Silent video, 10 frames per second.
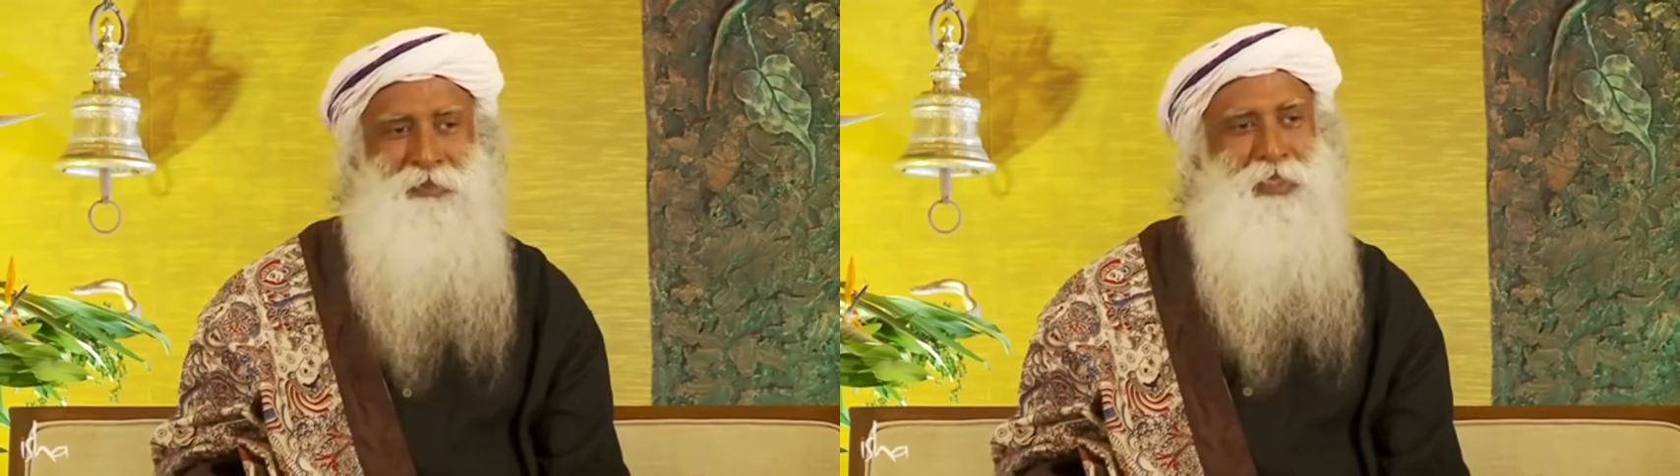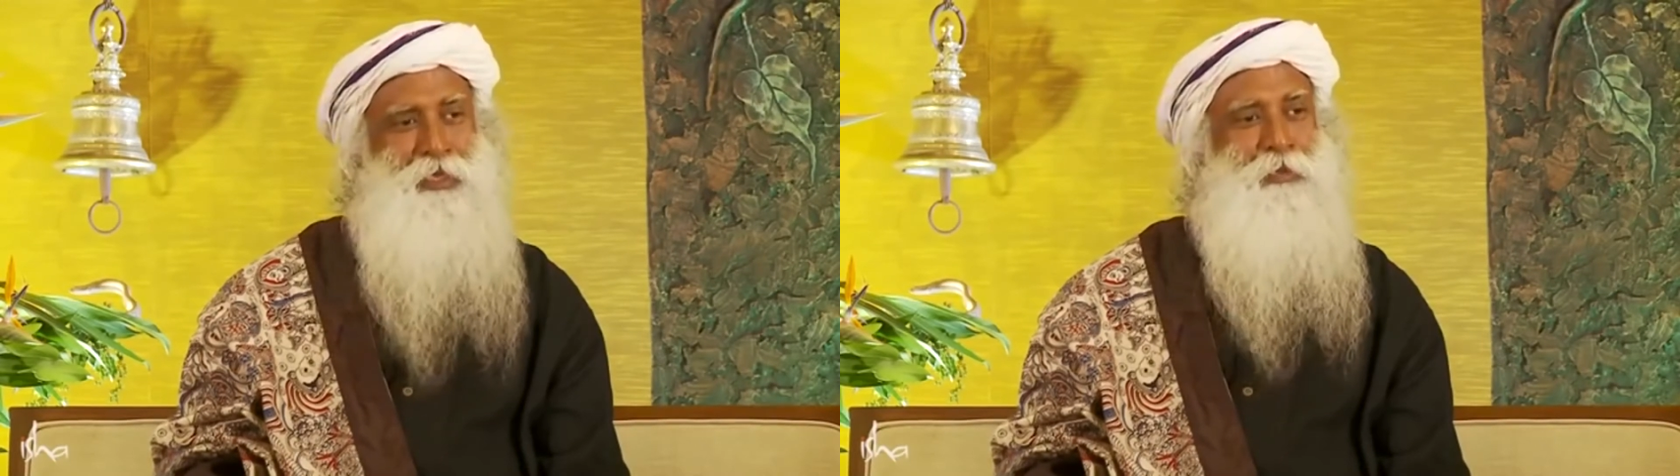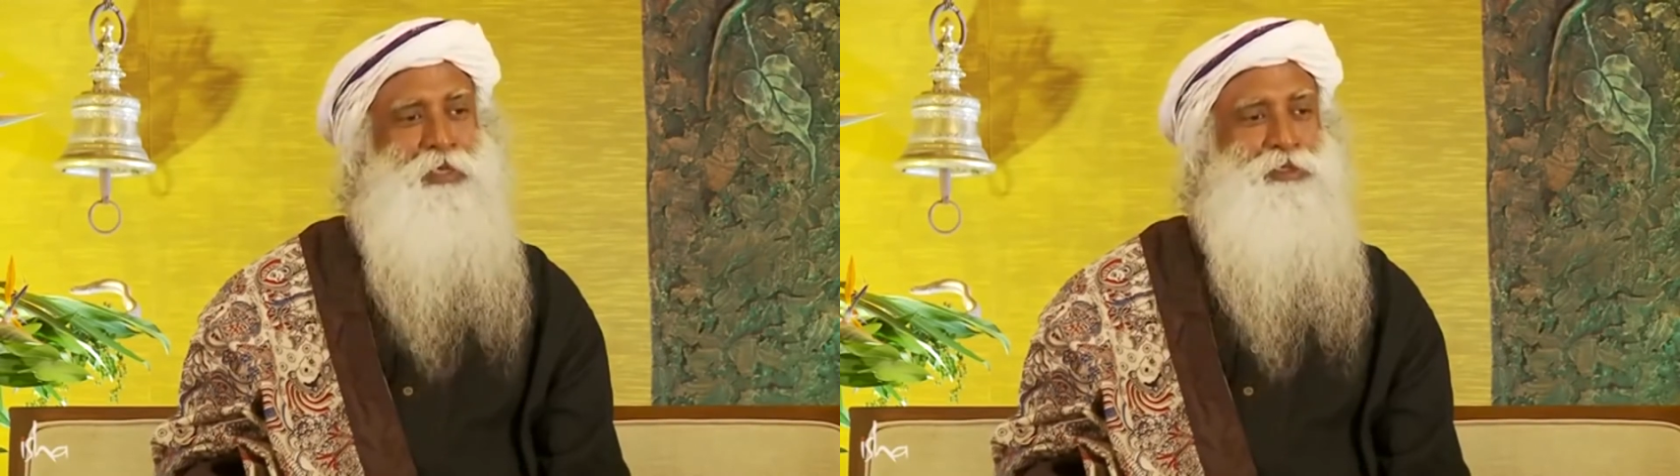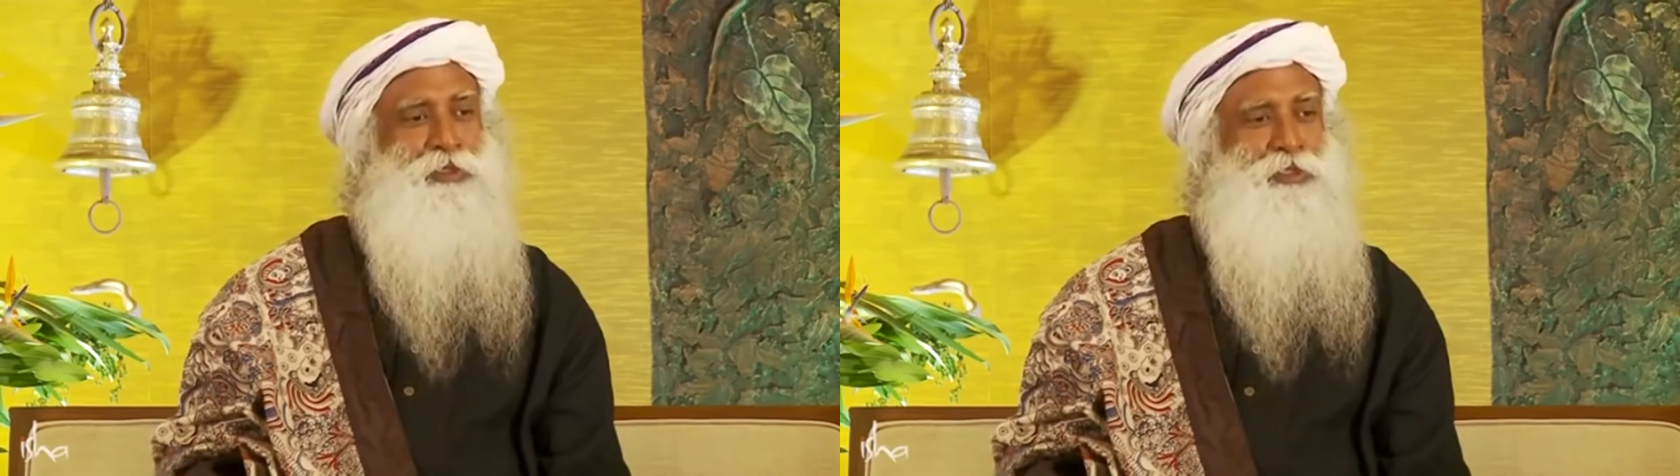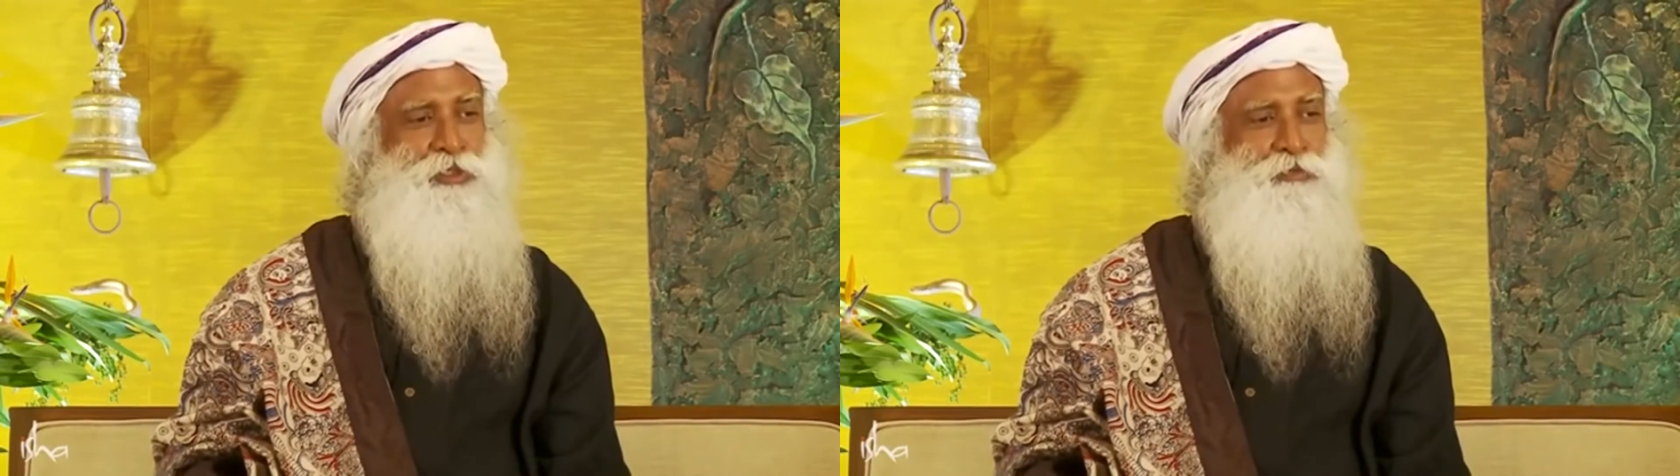the
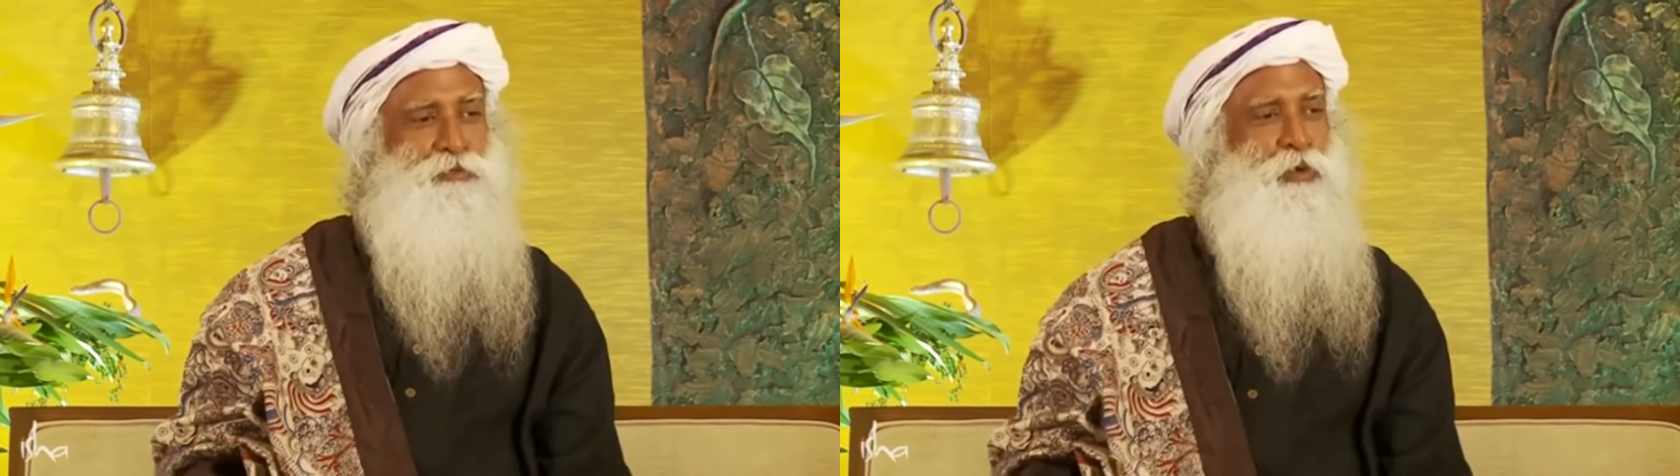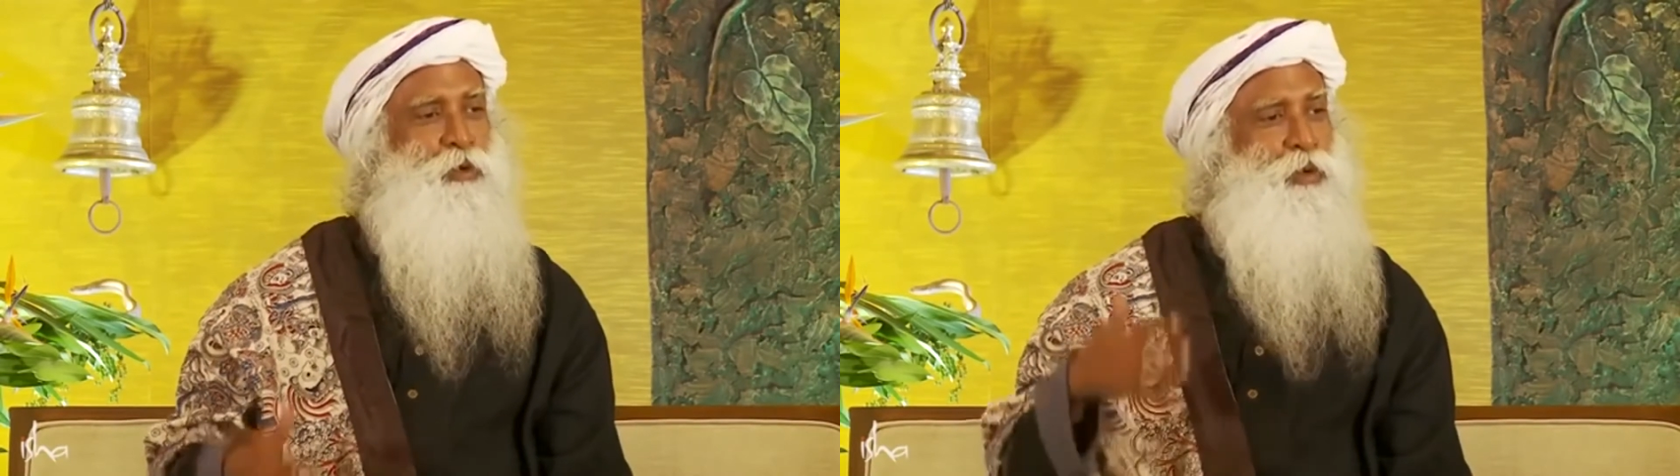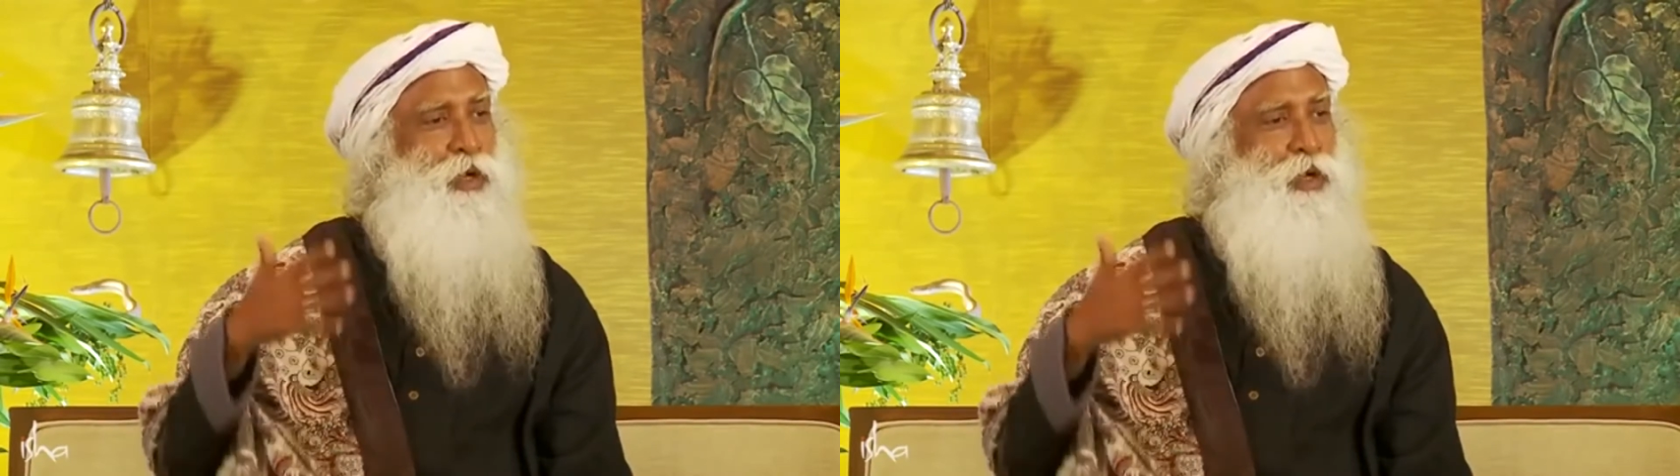imagination of a whole